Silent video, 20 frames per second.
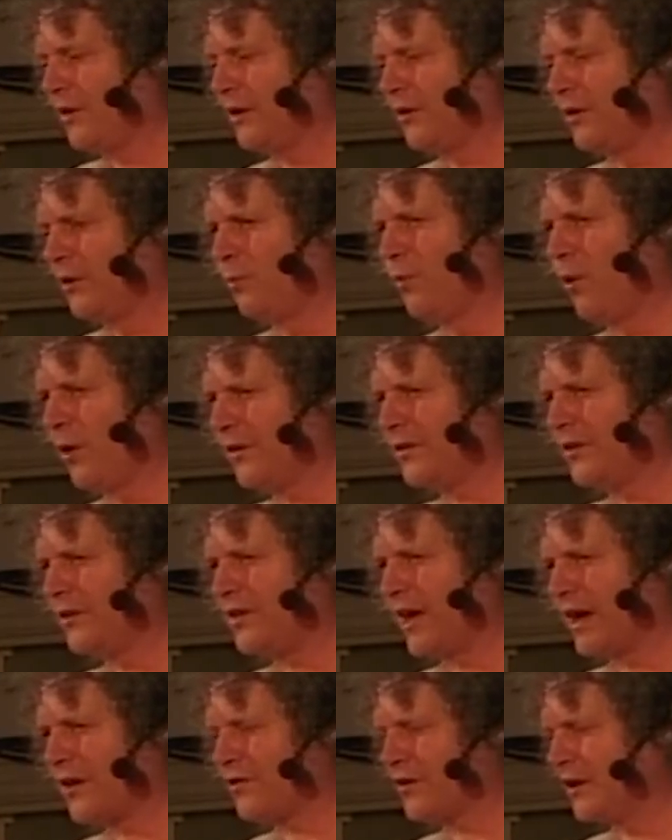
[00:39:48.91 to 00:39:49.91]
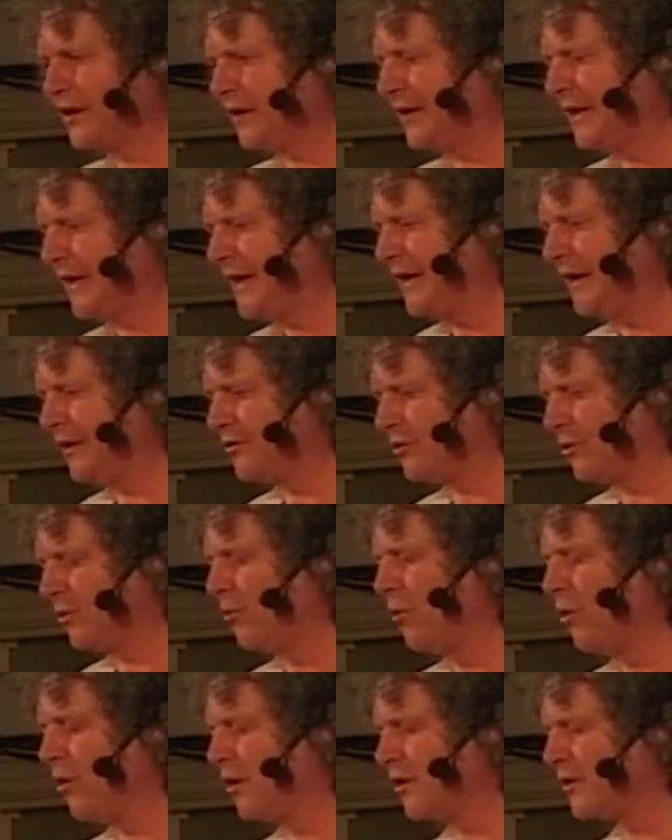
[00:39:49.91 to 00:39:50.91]
you know, what this actually is or
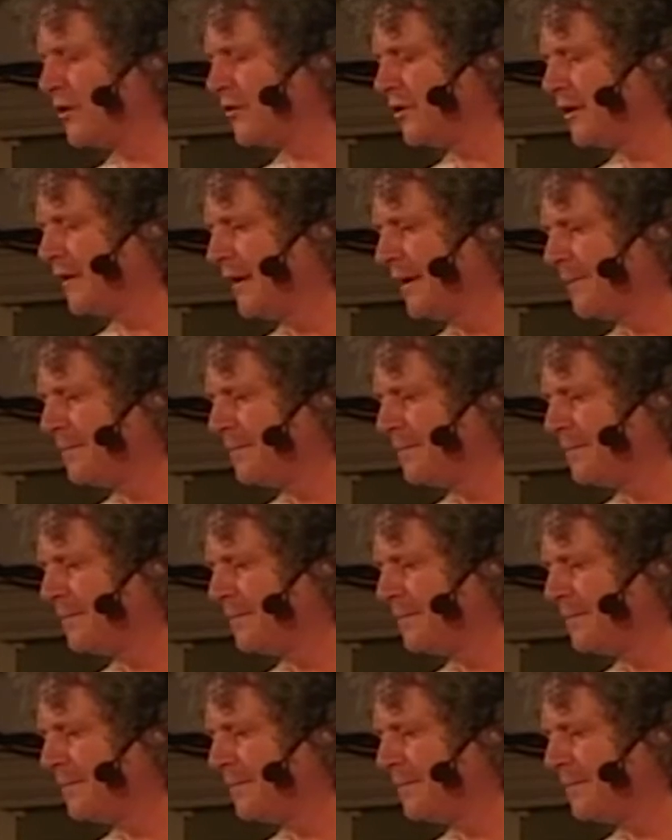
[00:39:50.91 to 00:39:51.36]
was.